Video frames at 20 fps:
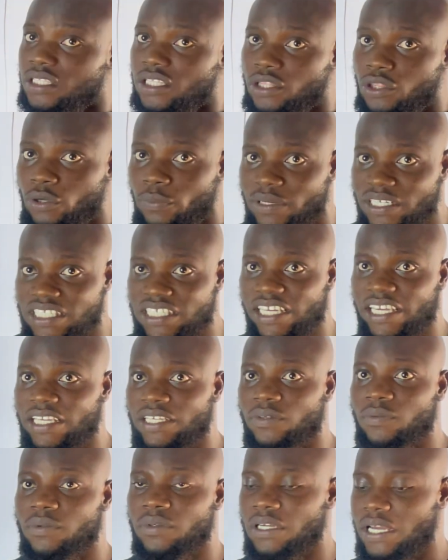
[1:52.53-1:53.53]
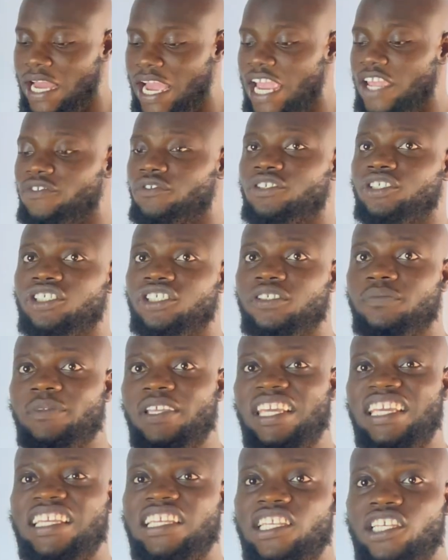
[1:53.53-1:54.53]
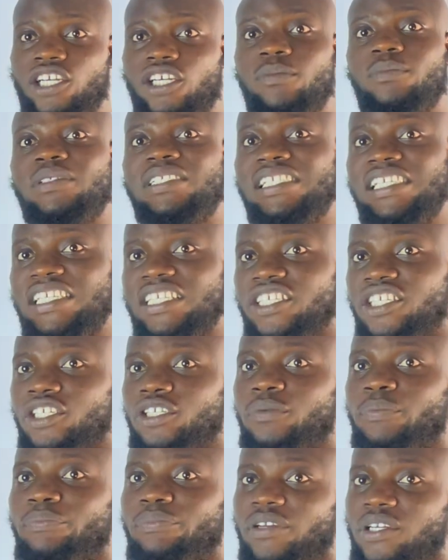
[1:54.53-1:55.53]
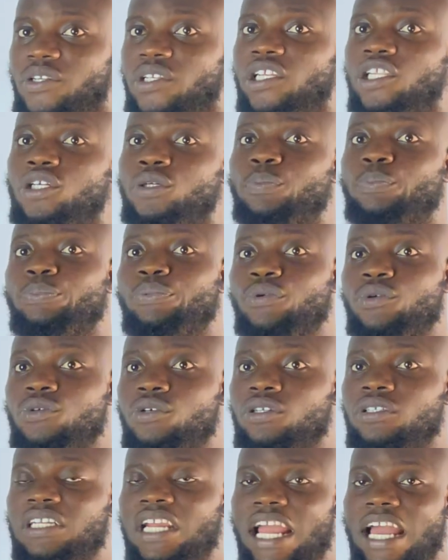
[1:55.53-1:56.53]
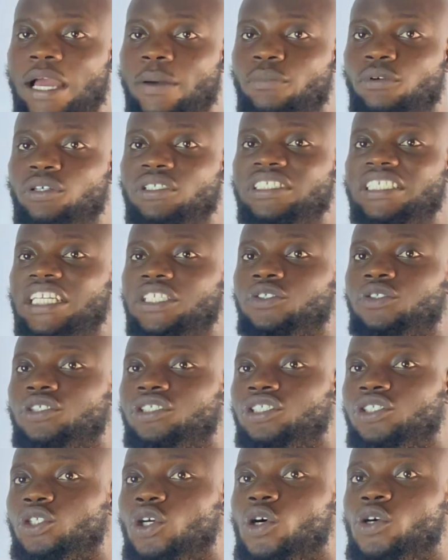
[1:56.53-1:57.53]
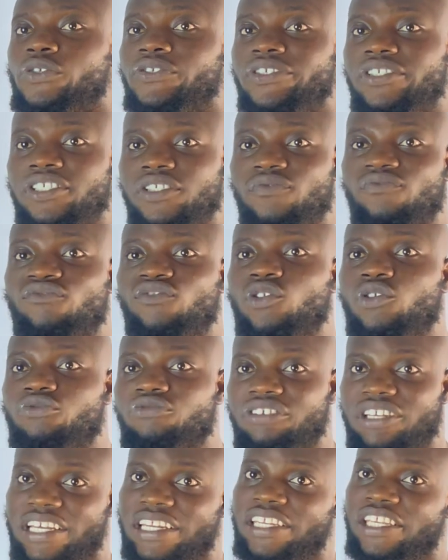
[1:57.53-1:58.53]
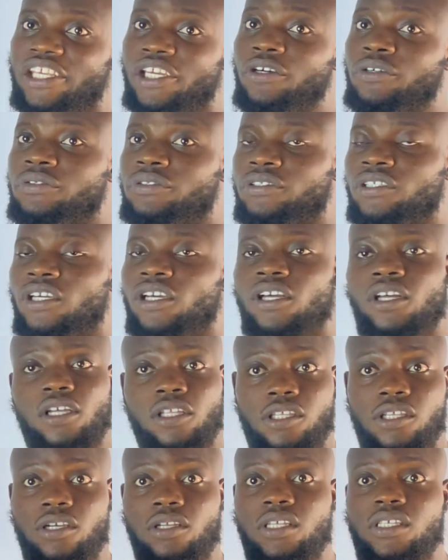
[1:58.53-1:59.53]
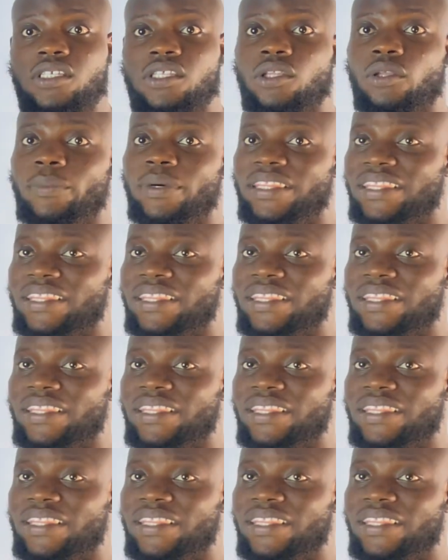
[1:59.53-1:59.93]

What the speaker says: the number 10. Hydrogen, helium, lithium, beryllium, boron, carbon, nitrogen, oxygen, fluorine, and neon. Neon is number